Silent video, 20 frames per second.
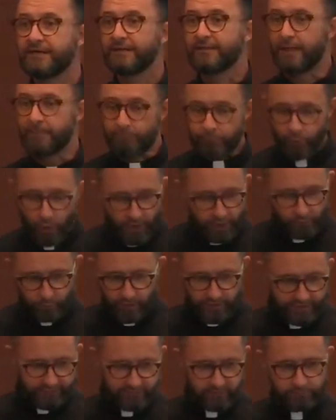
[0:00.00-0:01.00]
They brought
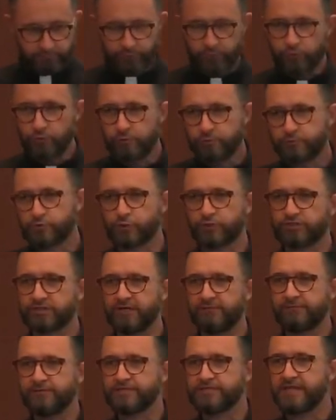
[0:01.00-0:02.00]
whatever brooms or
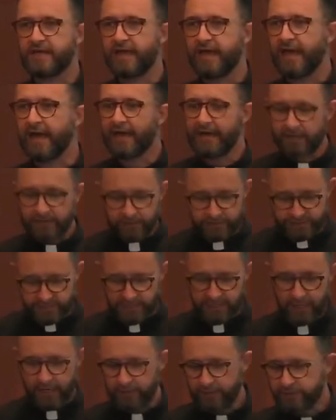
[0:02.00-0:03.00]
shovels they had. Our
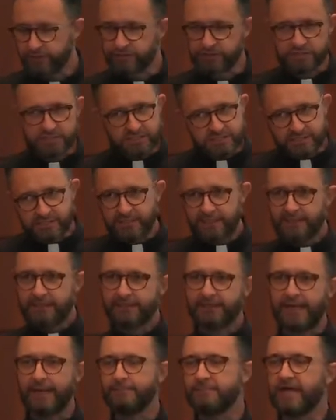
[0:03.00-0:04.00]
psychologists
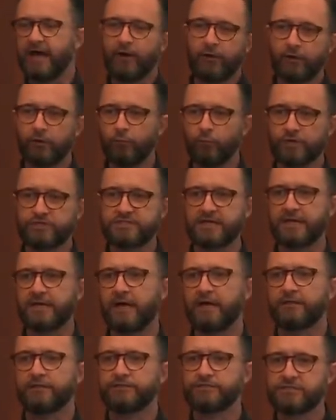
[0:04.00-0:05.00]
came down and were
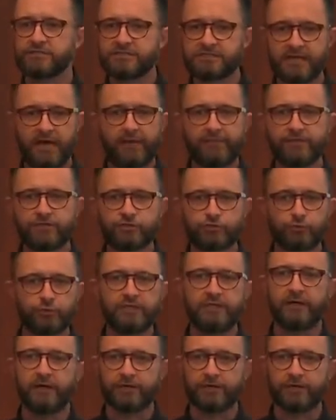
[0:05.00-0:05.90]
psychologists on the street.